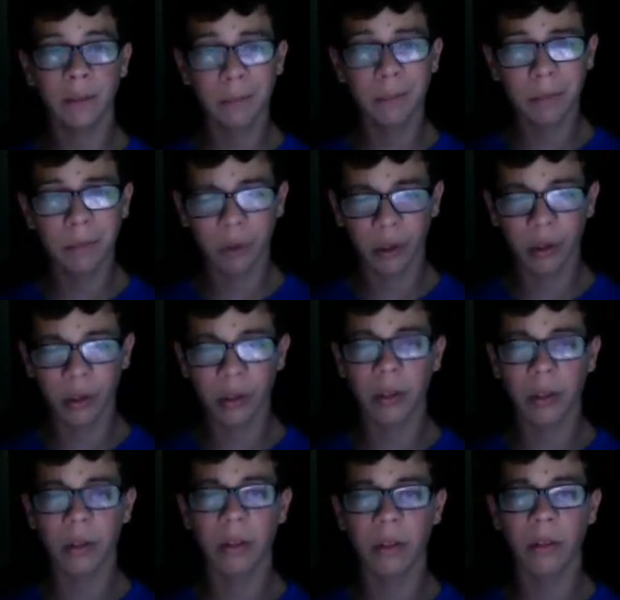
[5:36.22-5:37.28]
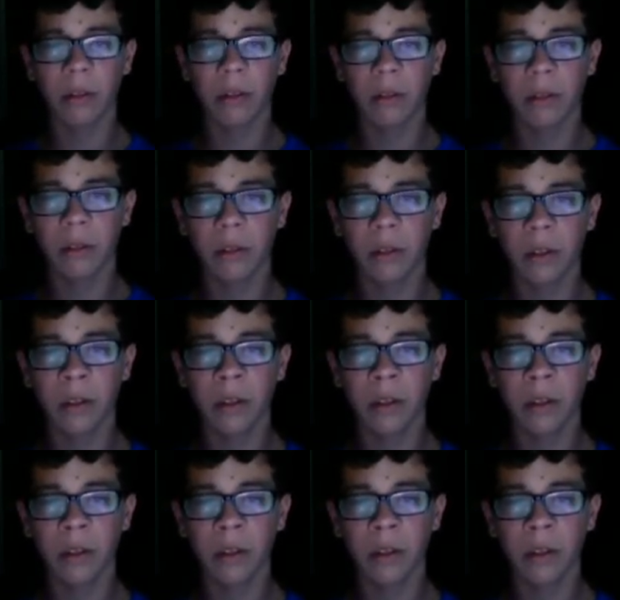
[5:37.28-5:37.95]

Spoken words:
Nothing is said.